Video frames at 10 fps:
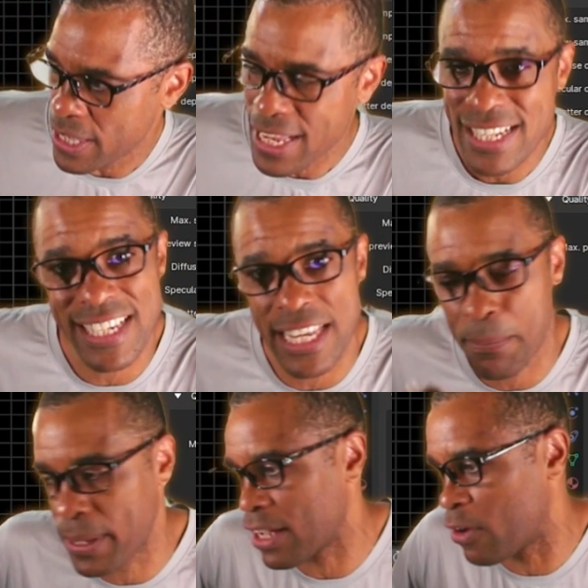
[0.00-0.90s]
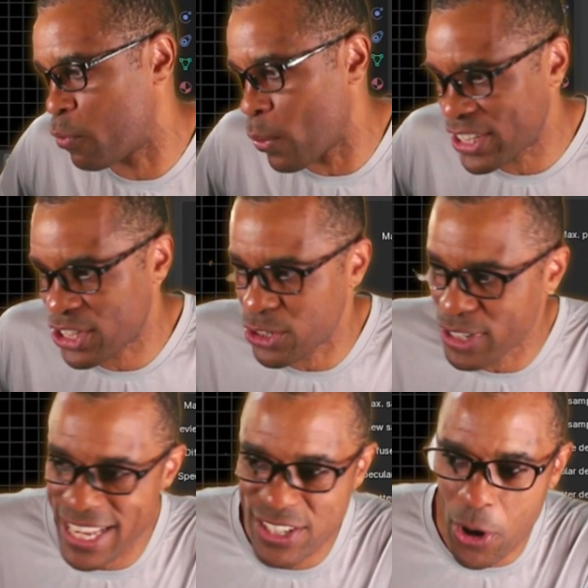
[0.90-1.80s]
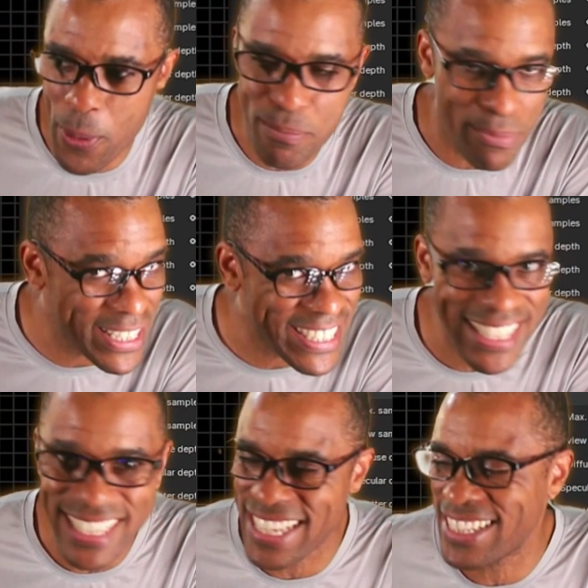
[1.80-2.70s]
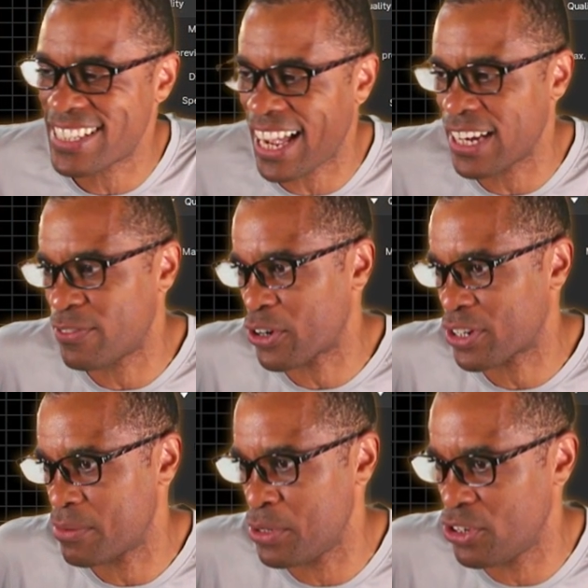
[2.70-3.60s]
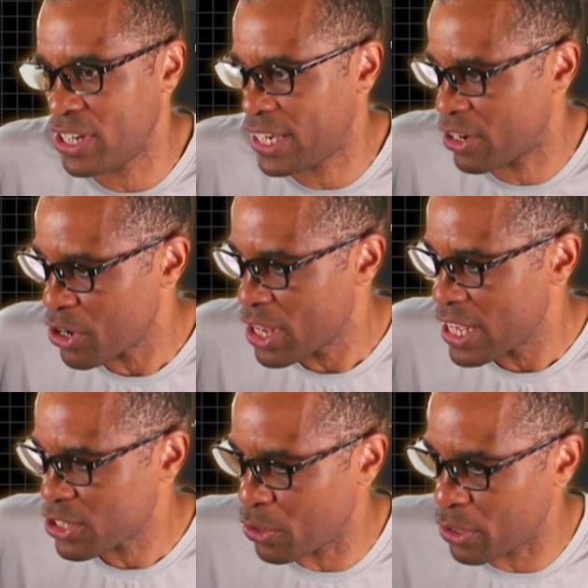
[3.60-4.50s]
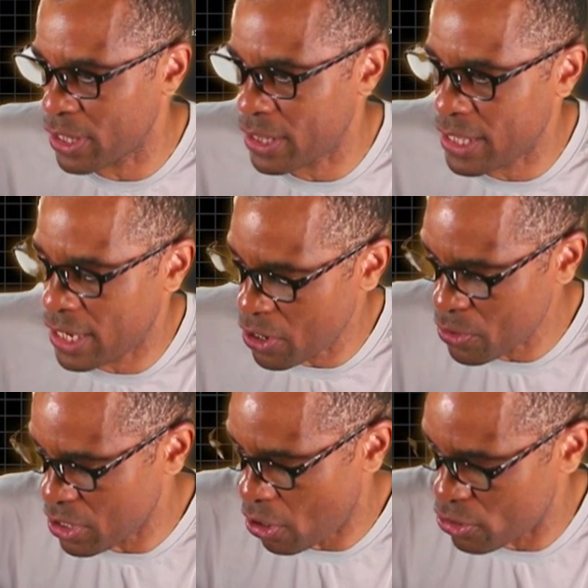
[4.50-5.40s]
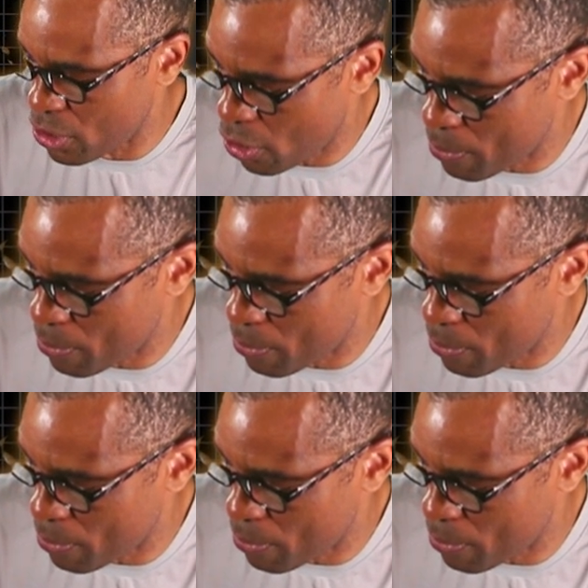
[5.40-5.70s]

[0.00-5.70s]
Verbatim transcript: sneak peek of what you guys are missing inside of our community here. So here is our